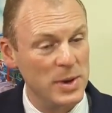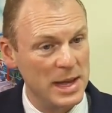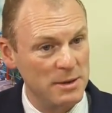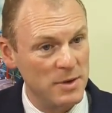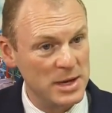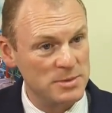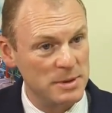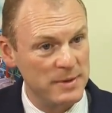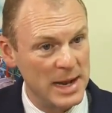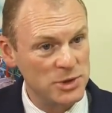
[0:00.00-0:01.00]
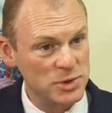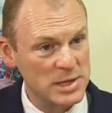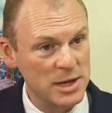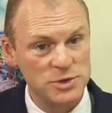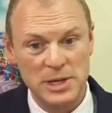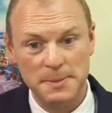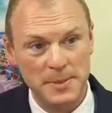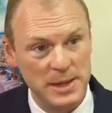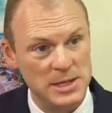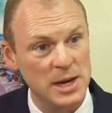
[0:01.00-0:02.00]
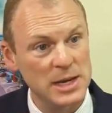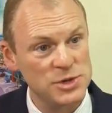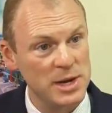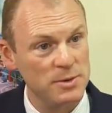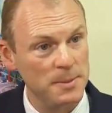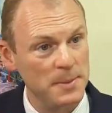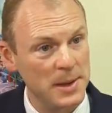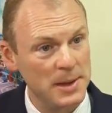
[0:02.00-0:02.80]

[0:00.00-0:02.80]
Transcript: we get advice from the Financial Secretary, the Attorney General,